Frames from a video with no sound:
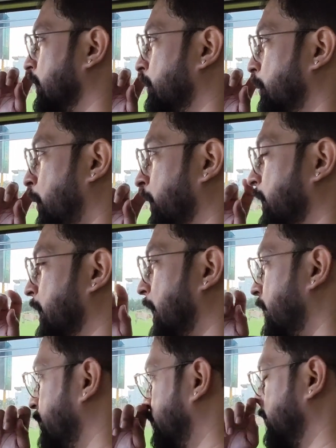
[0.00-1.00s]
modern
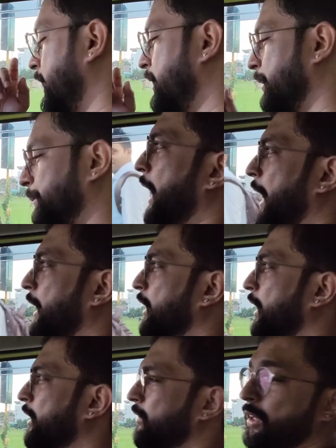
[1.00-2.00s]
cars get,
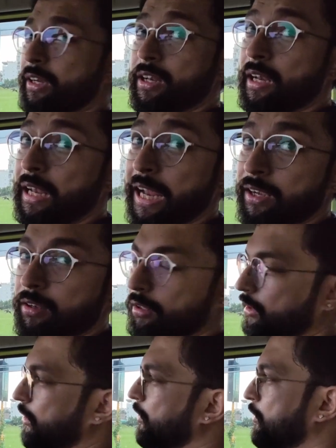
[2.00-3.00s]
and it's a little late.
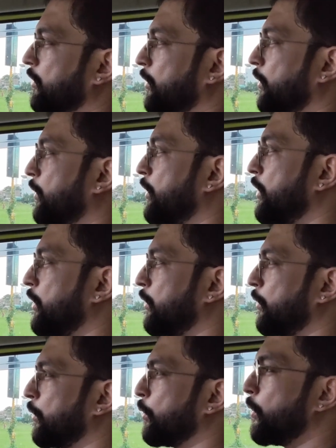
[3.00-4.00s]
So
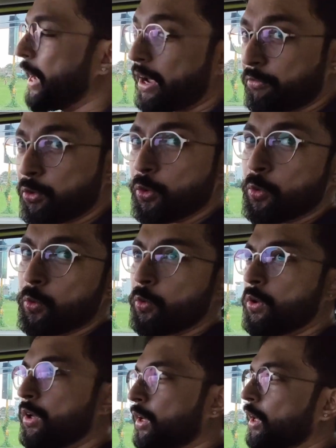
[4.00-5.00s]
you do have
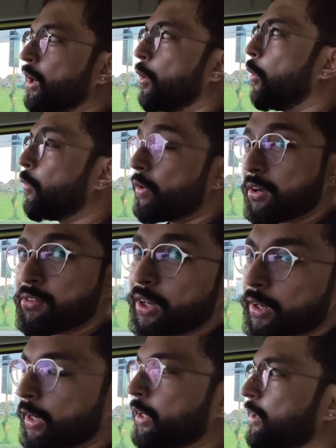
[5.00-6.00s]
to
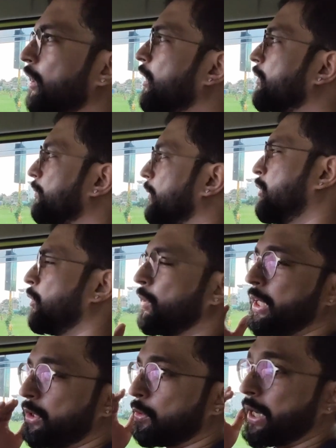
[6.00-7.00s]
oversteer a little.
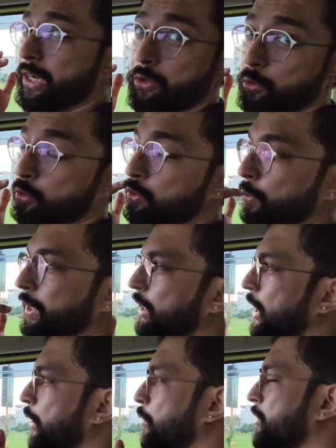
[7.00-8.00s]
You need to get used to it,
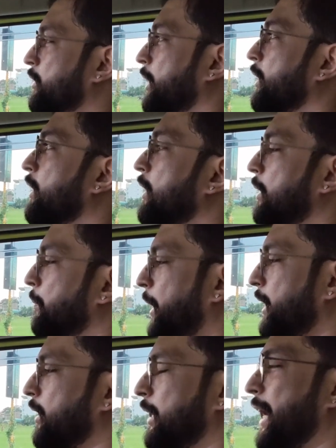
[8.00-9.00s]
I would say.
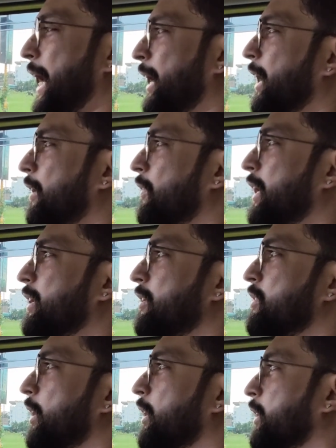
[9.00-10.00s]
But the added
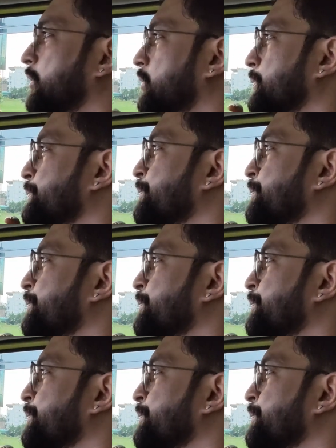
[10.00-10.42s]
advantage here is